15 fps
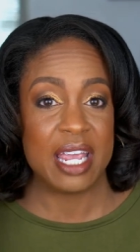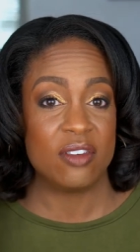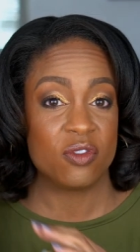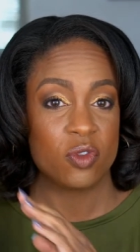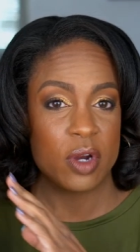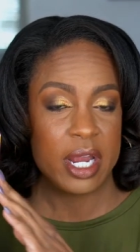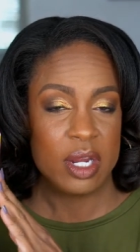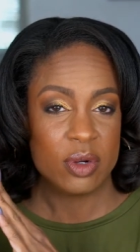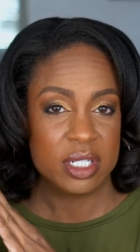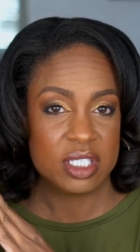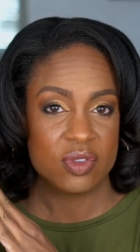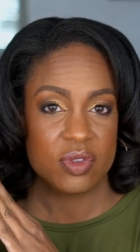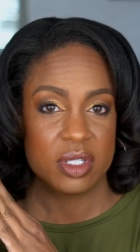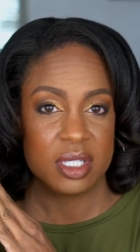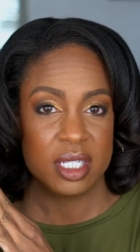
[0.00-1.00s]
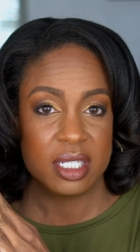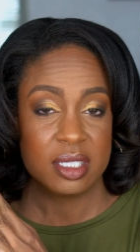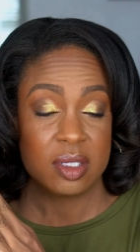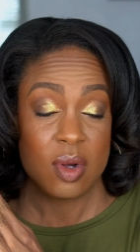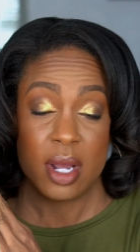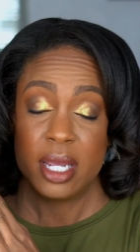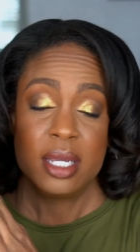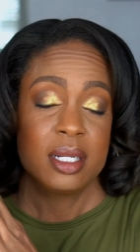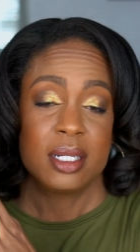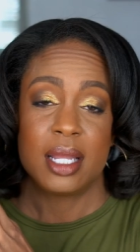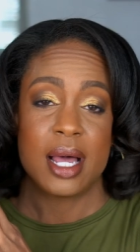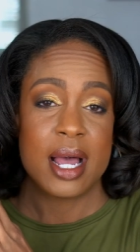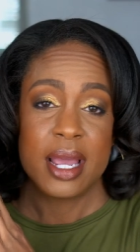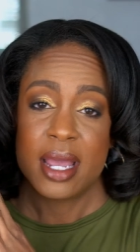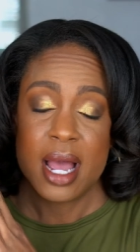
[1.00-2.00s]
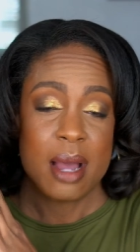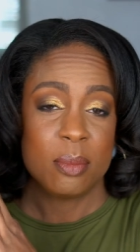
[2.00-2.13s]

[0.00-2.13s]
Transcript: a fragrance for this. So I ain't going to lie.